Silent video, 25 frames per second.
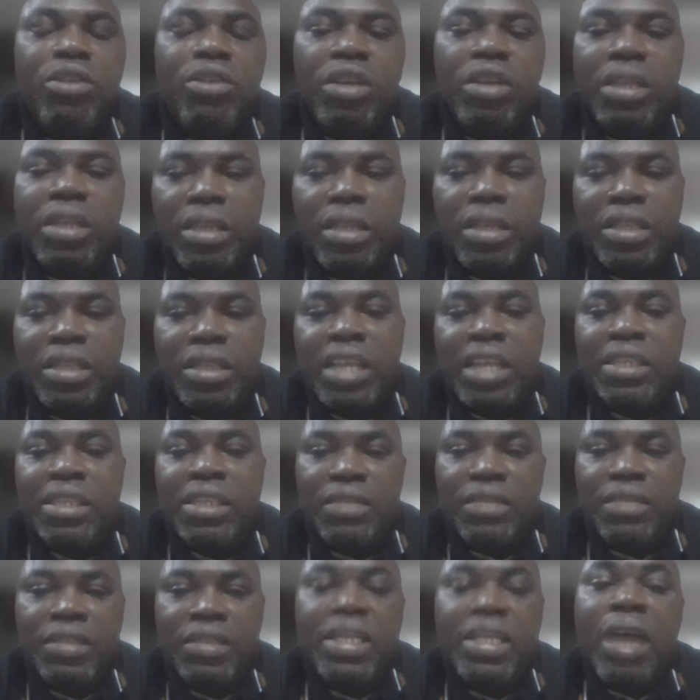on the
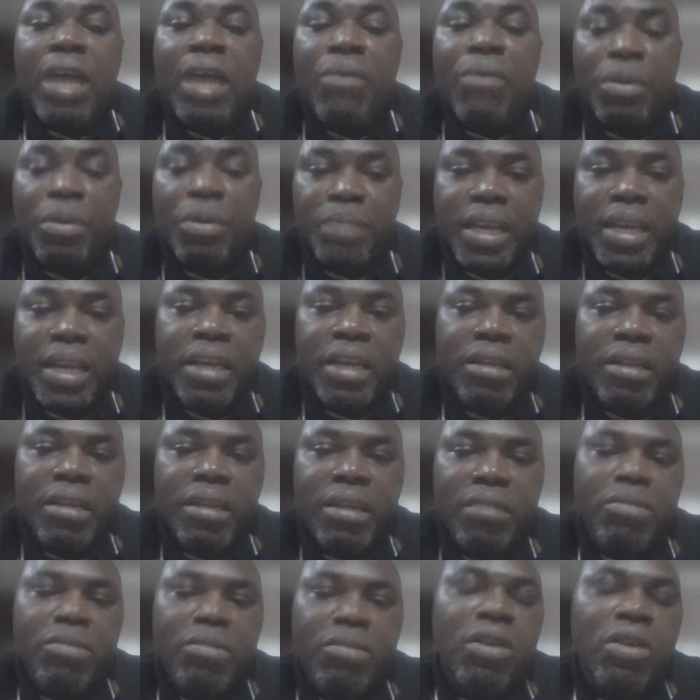sensitivity that we obtain,
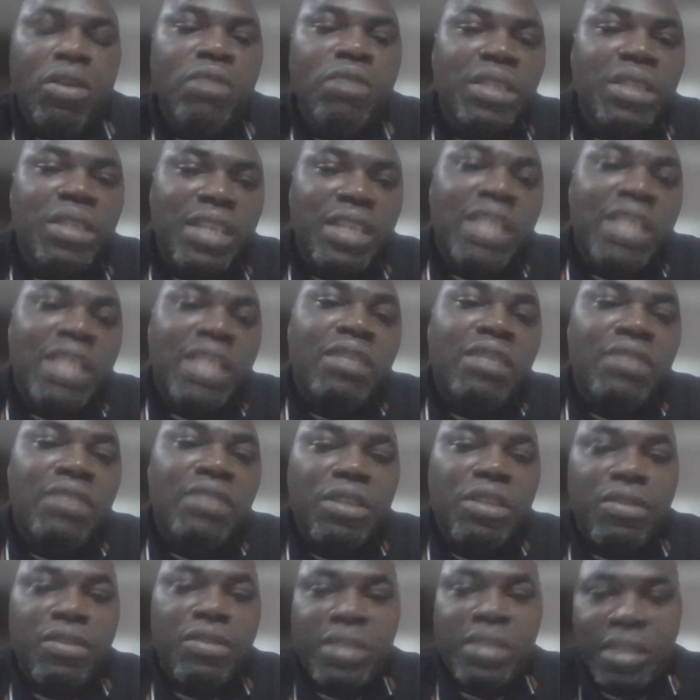because with
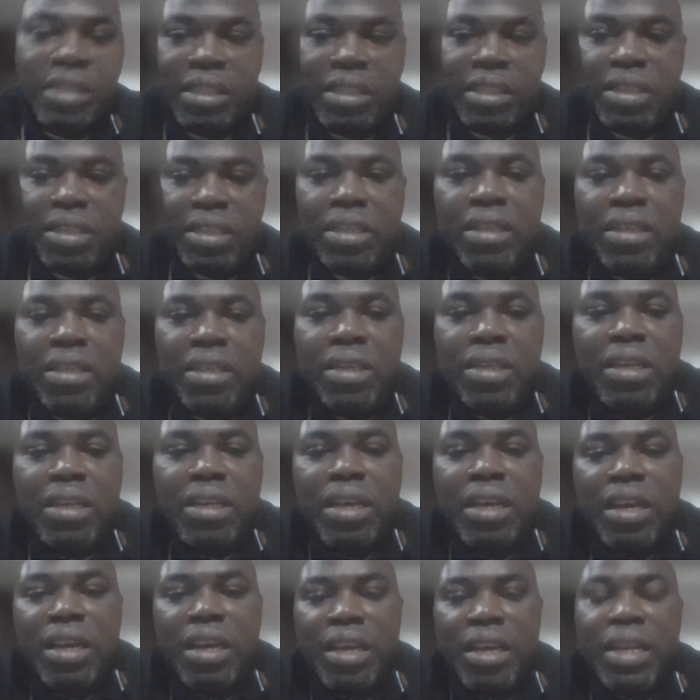sensitivity of
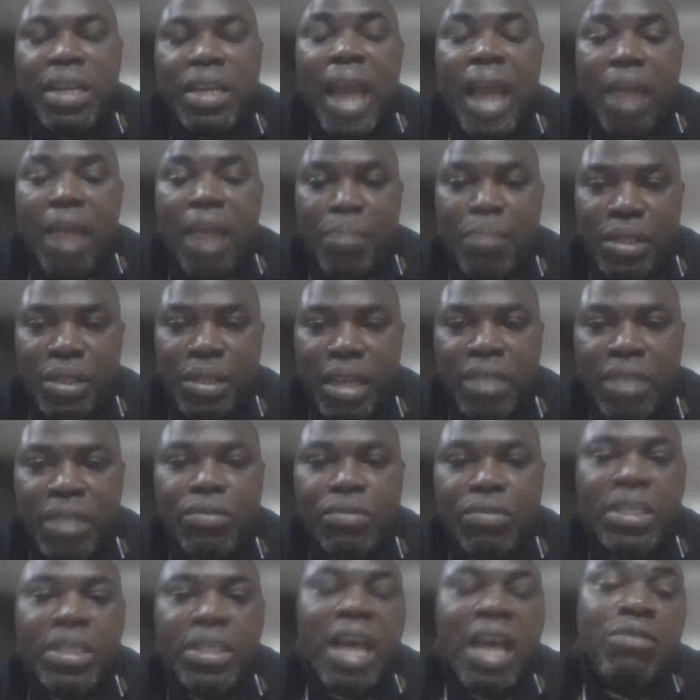69%,
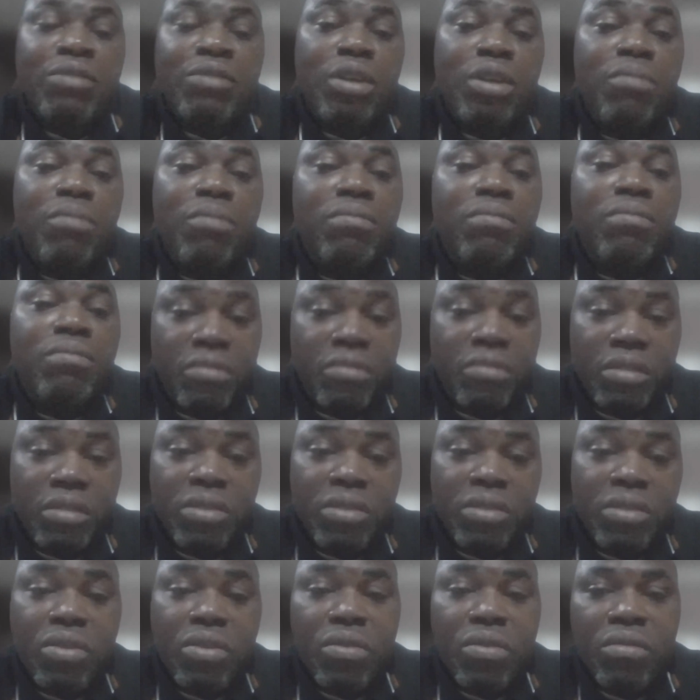we still have some,
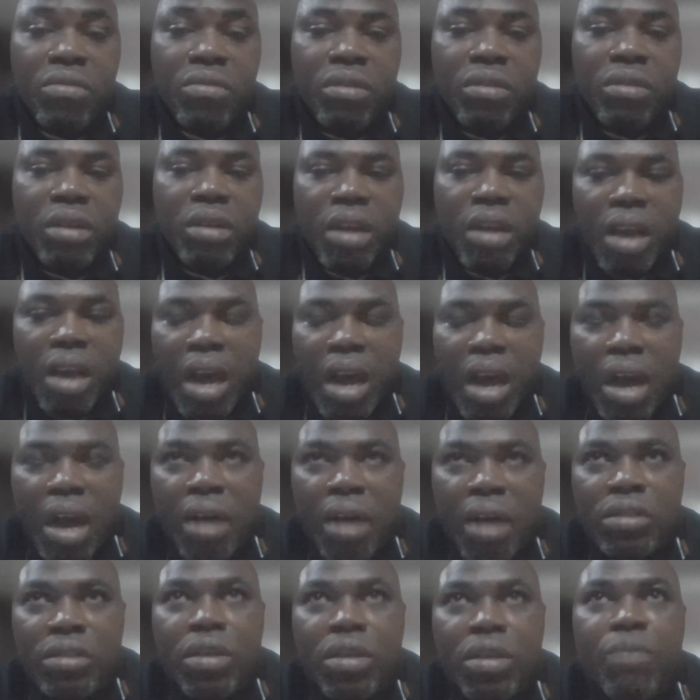you know,
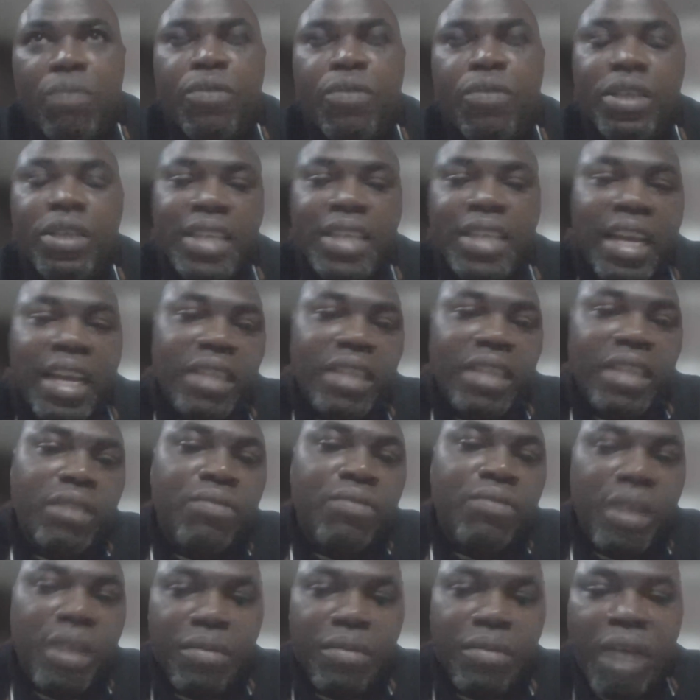uh, some false
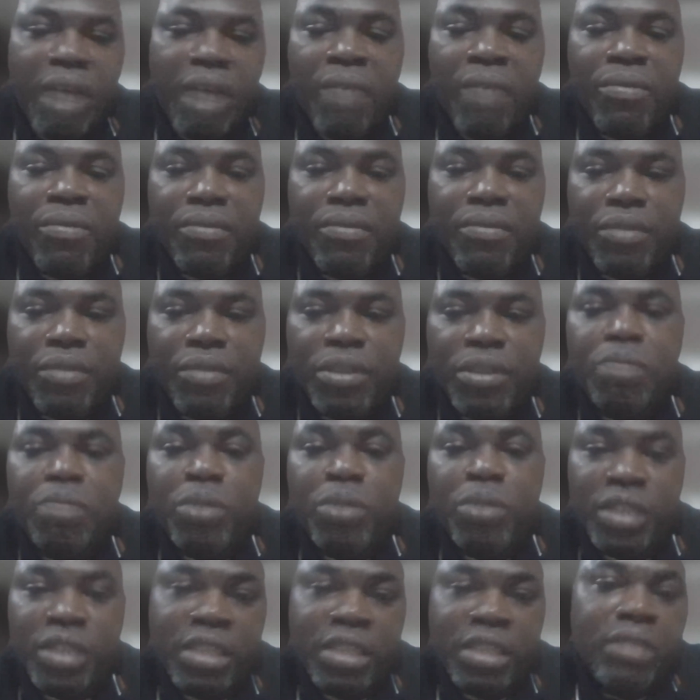negative uh, and false
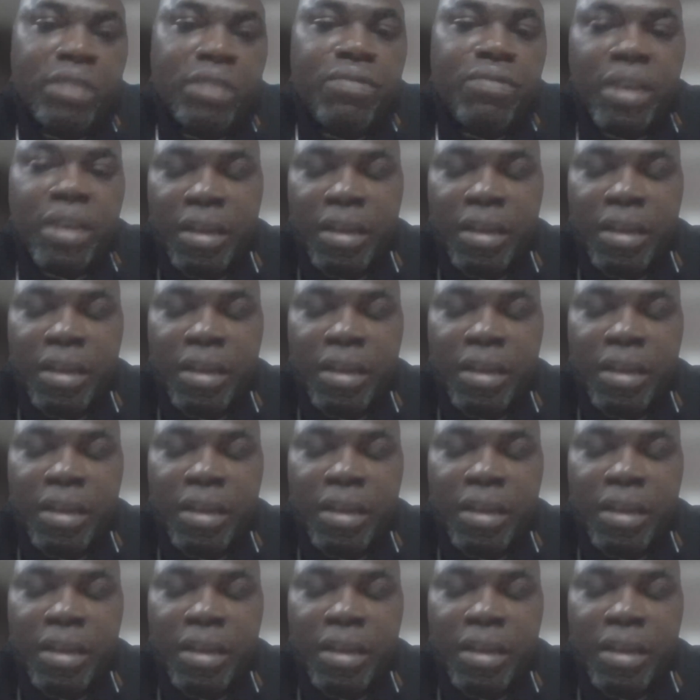positive